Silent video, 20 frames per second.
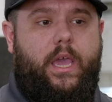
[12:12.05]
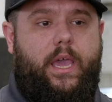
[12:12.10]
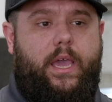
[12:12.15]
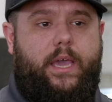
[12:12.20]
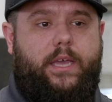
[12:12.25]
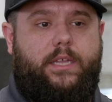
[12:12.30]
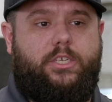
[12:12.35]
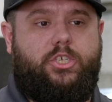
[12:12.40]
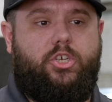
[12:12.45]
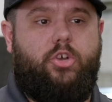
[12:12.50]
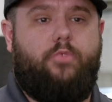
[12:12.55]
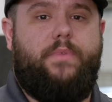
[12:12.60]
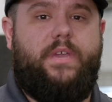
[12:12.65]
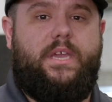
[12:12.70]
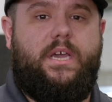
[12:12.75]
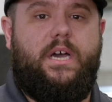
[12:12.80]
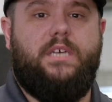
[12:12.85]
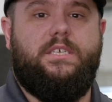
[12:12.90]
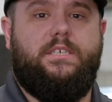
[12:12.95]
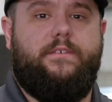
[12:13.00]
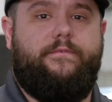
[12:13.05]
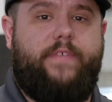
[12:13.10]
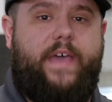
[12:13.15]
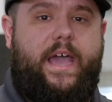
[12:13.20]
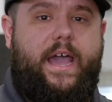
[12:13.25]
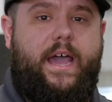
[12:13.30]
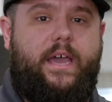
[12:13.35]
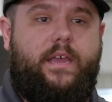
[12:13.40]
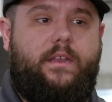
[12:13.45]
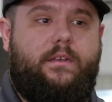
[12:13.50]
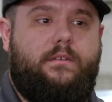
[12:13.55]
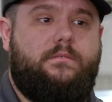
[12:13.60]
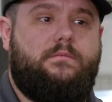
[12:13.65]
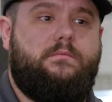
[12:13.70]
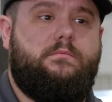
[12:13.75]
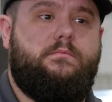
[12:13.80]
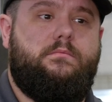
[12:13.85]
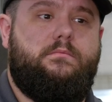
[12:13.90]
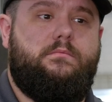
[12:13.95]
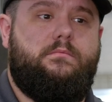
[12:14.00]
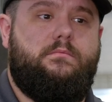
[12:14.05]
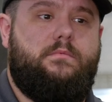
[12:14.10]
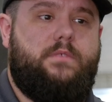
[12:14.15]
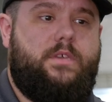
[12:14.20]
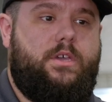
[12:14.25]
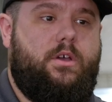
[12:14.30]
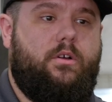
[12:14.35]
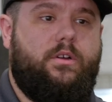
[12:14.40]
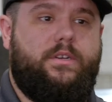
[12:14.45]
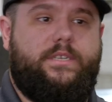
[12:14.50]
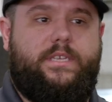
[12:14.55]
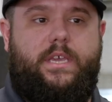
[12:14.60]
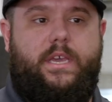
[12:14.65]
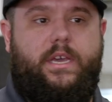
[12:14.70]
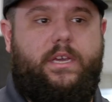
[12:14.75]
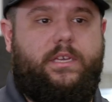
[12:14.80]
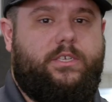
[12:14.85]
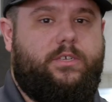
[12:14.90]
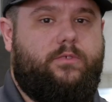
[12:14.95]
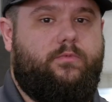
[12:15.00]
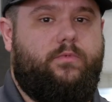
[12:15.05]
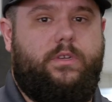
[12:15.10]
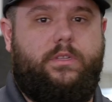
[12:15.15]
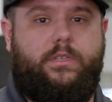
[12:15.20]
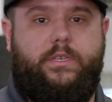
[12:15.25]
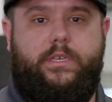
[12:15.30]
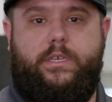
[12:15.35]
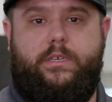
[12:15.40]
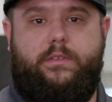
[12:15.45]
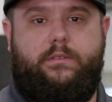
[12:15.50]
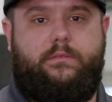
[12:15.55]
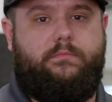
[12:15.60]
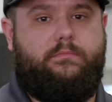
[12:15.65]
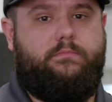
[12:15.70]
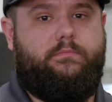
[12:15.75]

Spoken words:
And so because of that, the RTS really,